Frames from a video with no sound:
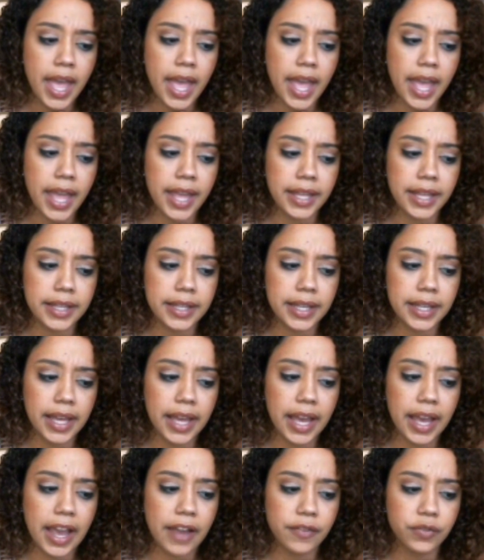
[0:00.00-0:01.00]
And
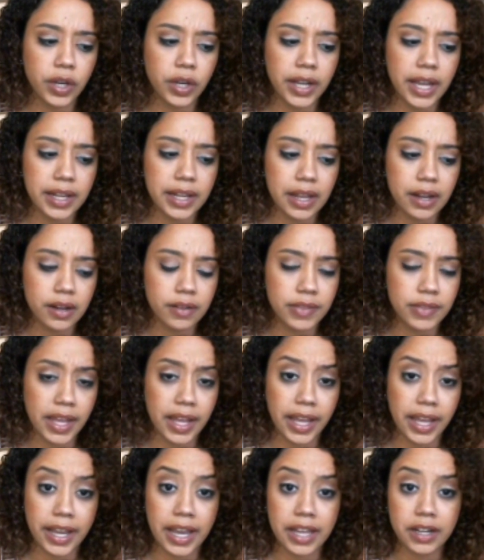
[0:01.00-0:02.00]
after I got out of
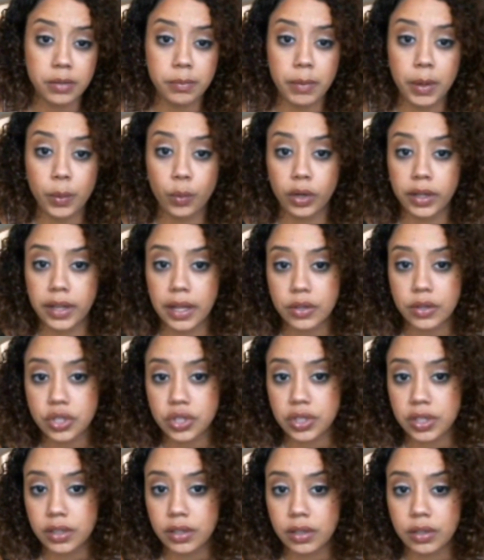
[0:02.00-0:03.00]
that, I got on my workout
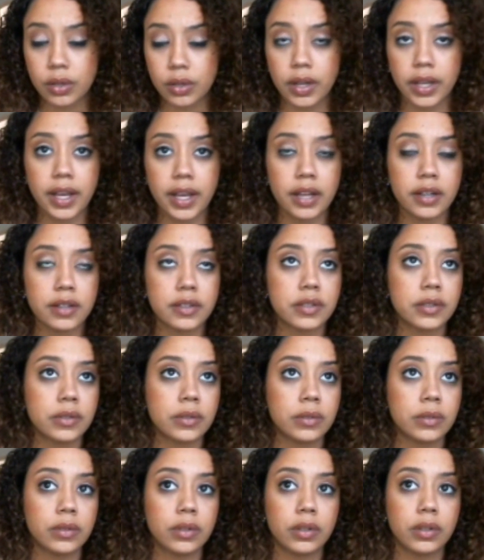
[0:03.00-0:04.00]
shit, you know, I got
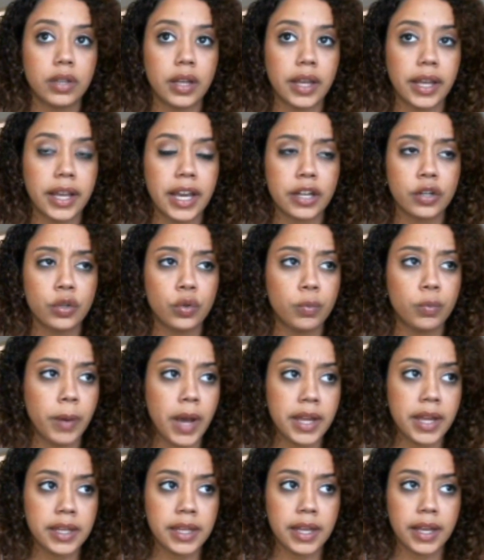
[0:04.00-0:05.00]
a new
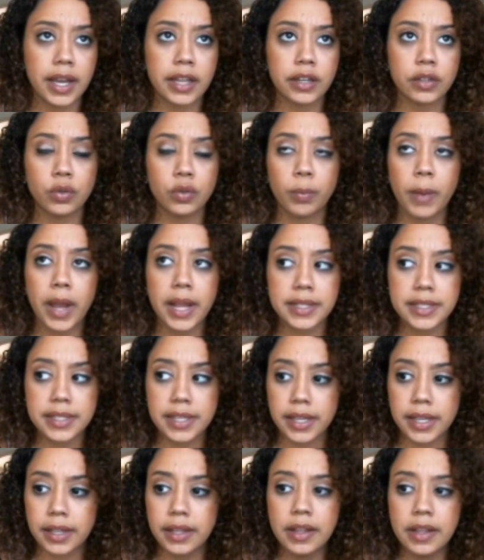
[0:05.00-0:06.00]
body, I got a new
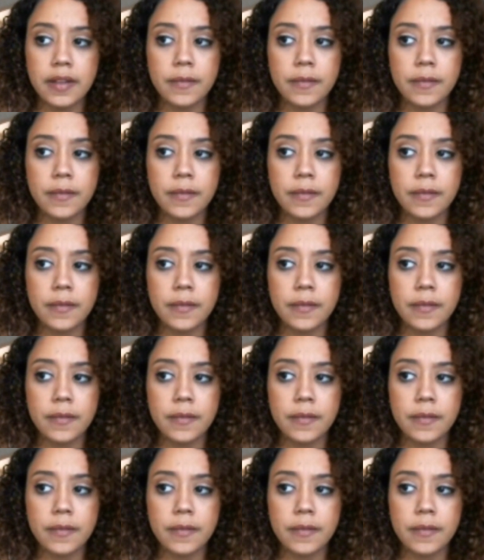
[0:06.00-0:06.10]
mindset,